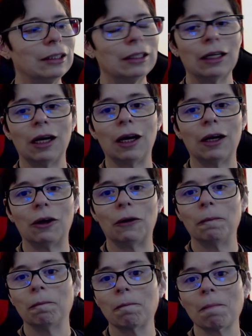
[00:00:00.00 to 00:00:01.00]
Uh,
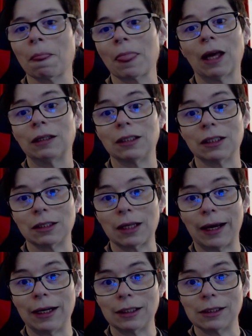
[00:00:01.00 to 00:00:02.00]
it's
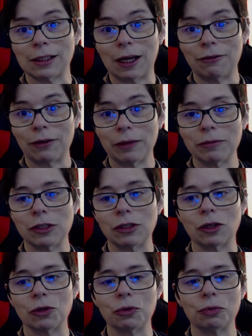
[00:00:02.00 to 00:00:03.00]
exciting stuff. I'm
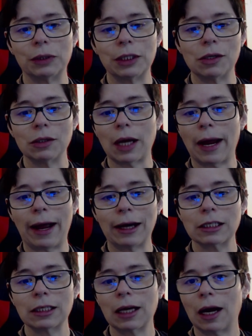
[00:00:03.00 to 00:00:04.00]
so thrilled. I
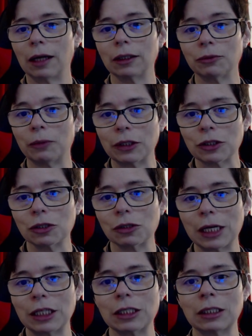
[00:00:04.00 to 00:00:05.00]
actually got the
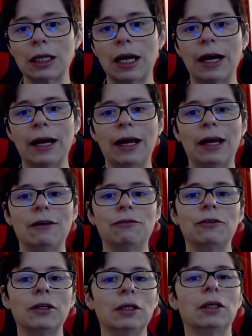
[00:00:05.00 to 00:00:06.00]
registration live.
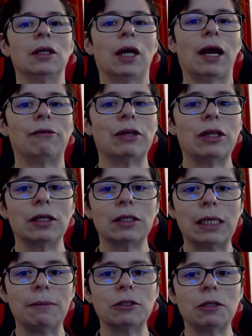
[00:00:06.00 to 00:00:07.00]
Everything
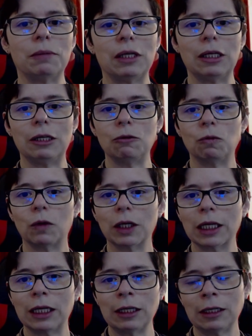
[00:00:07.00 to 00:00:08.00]
seems to be
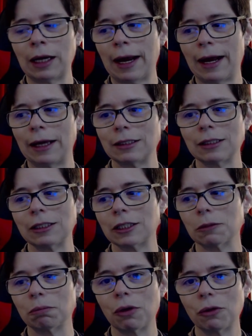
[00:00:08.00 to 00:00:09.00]
working as it's
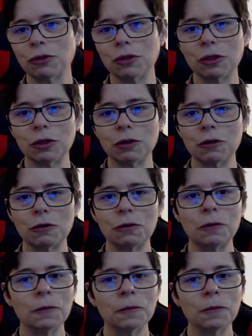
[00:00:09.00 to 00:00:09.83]
supposed to.